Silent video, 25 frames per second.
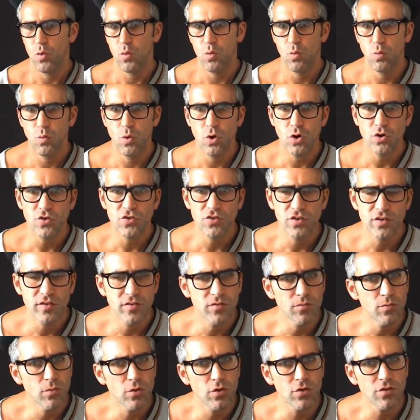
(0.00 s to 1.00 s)
watched
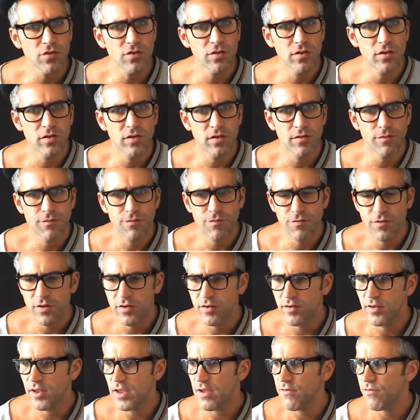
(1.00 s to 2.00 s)
the
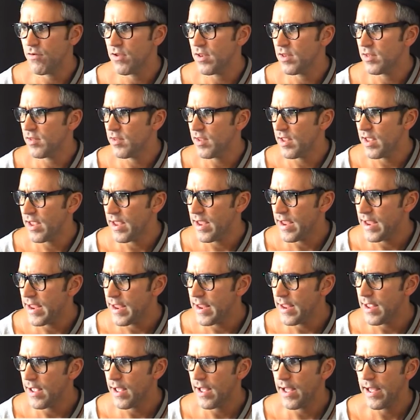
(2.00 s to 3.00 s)

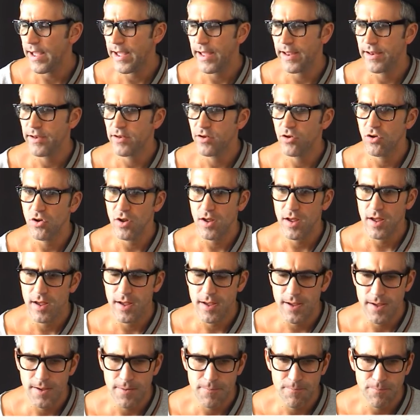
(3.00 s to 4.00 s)
DVD
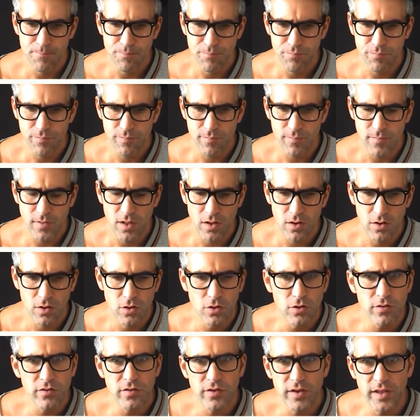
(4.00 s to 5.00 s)
and
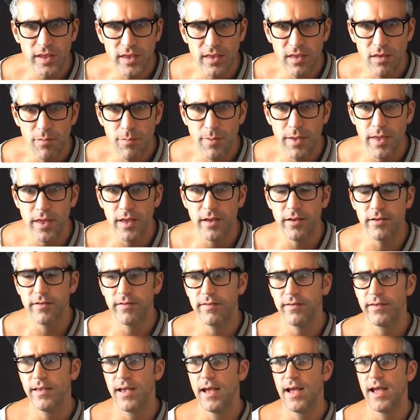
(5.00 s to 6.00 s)
looked at the
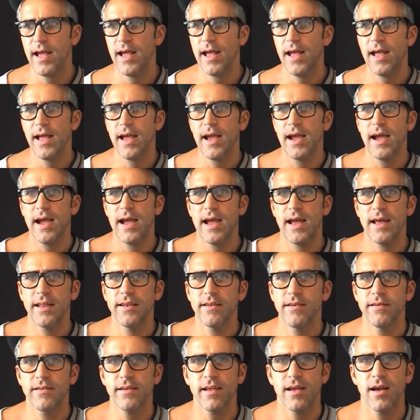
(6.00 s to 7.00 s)
gimmicks
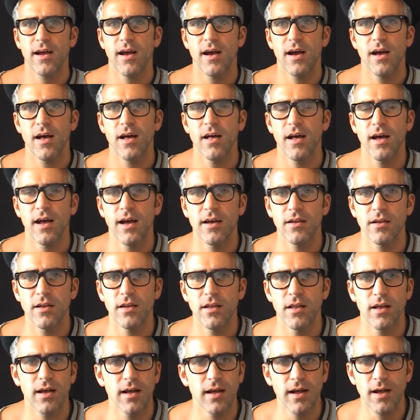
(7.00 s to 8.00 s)
and
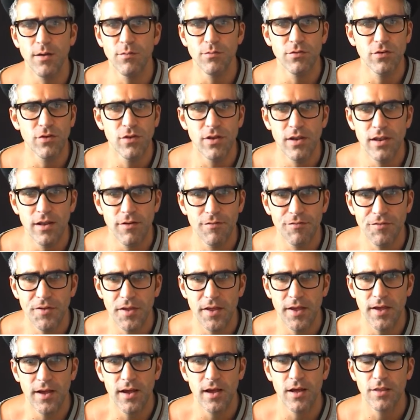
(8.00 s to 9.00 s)
absolutely loved
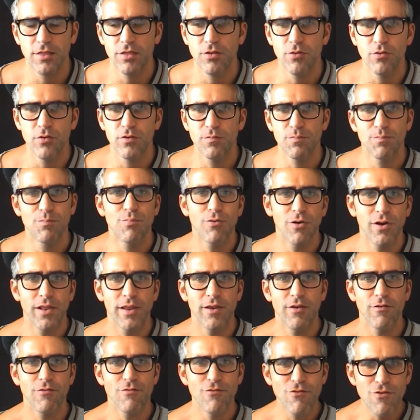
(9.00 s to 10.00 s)
it. I thought it was
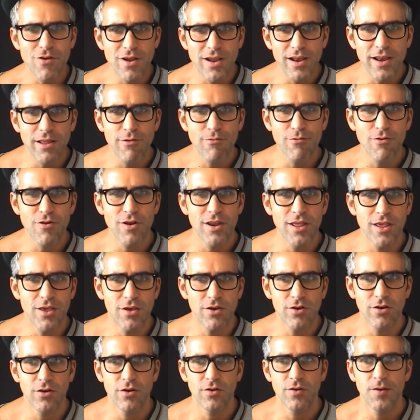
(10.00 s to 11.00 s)
brilliant, really
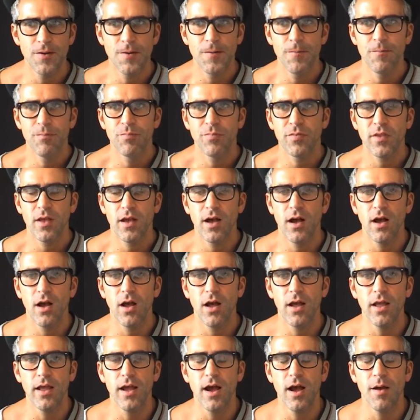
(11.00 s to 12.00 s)
good.
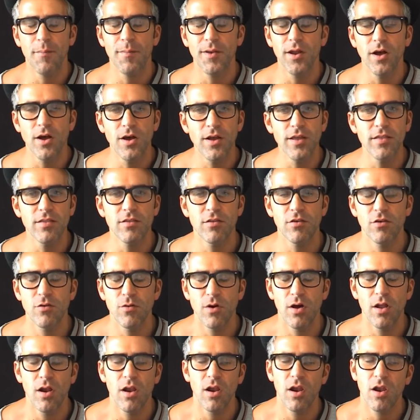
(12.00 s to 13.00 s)
I mean, I
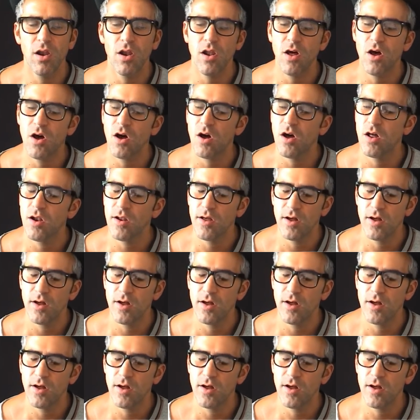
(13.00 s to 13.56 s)
do a lot